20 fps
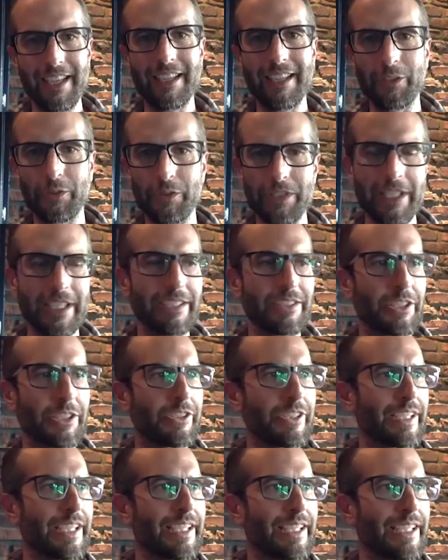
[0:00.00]
the routines are
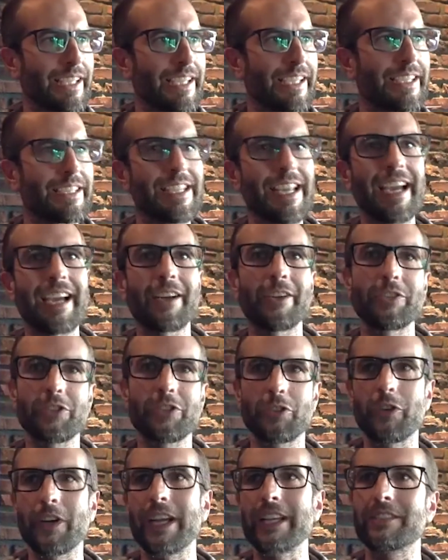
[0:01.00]
clicking, and just how
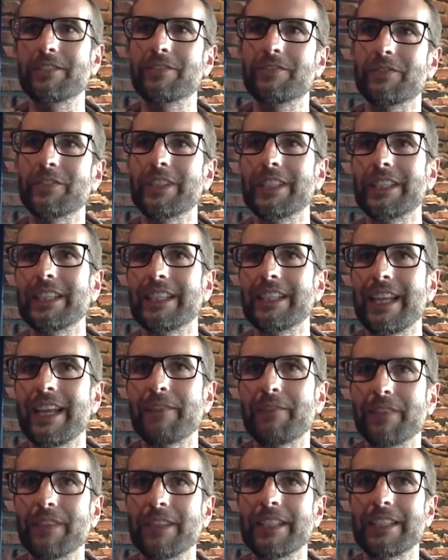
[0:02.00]
stress free and
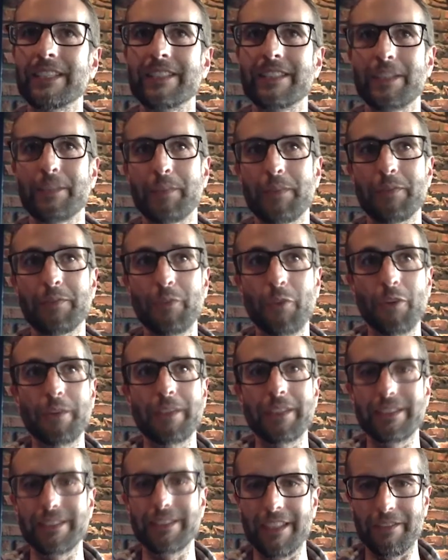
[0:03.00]
effortless the
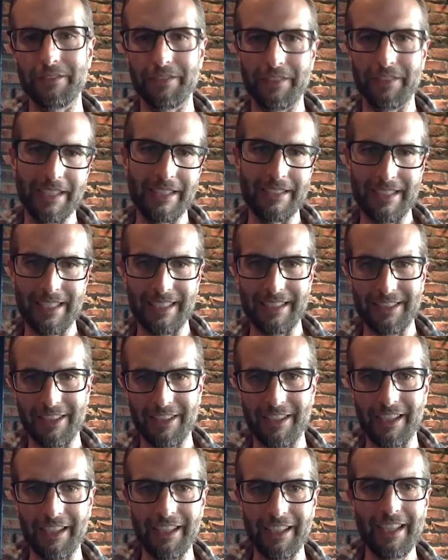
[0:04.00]
performance of these things
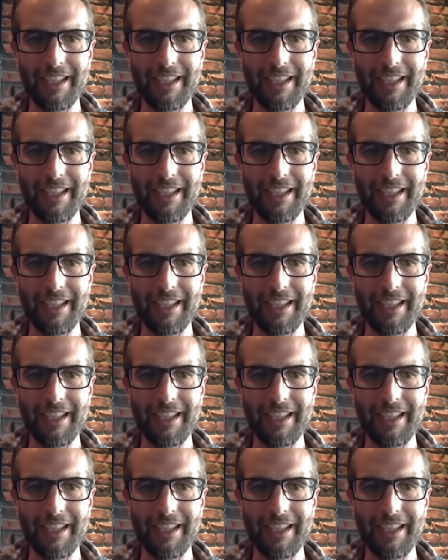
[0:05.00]
are